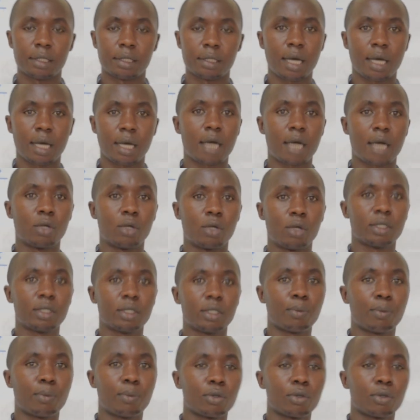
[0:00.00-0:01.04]
are not
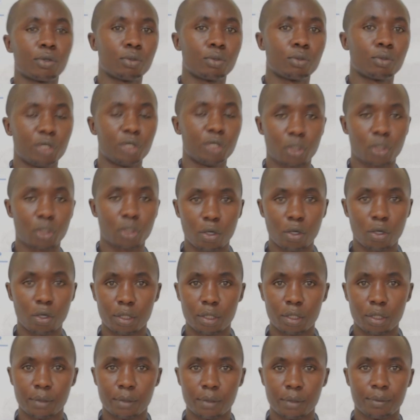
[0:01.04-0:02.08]
supposed to be
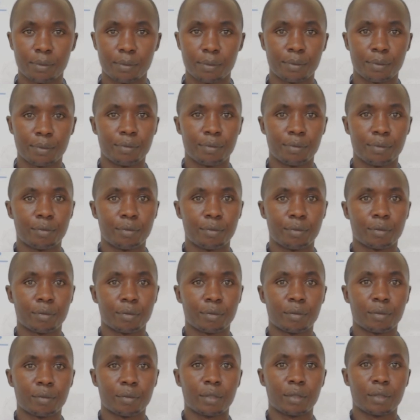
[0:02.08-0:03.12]
shown
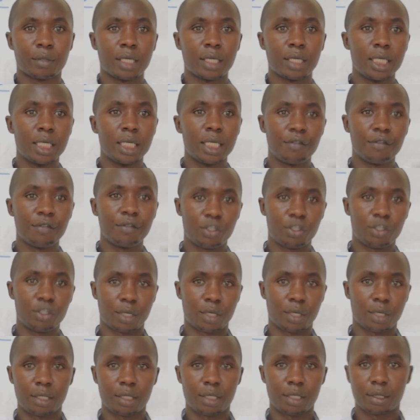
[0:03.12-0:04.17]

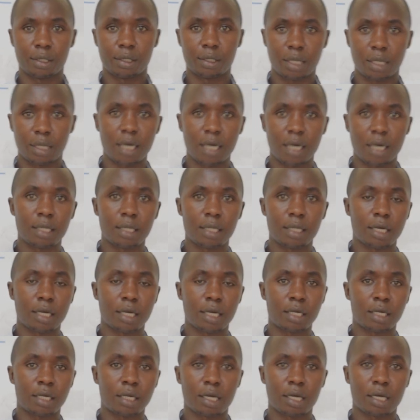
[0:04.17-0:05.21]
individually under the
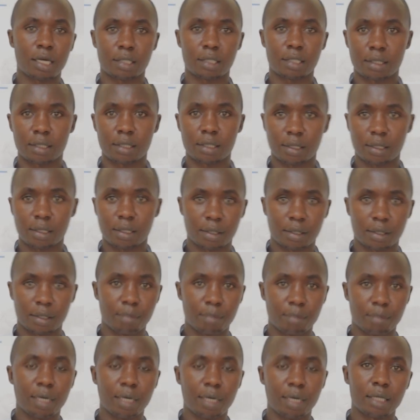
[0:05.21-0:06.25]
non-current assets,
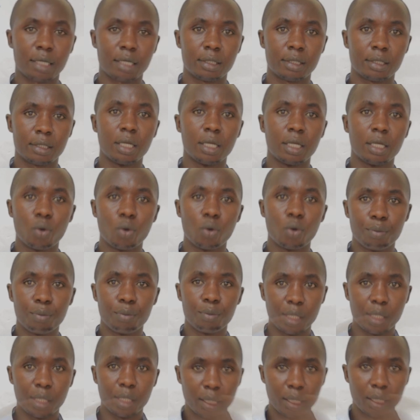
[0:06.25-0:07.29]
but they will
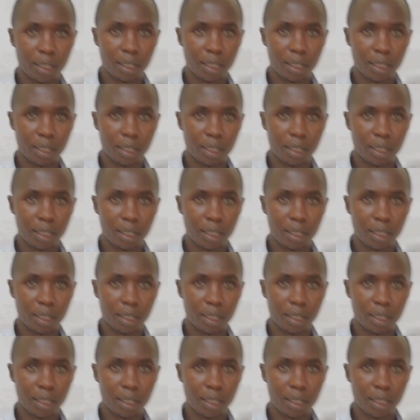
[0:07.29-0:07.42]
be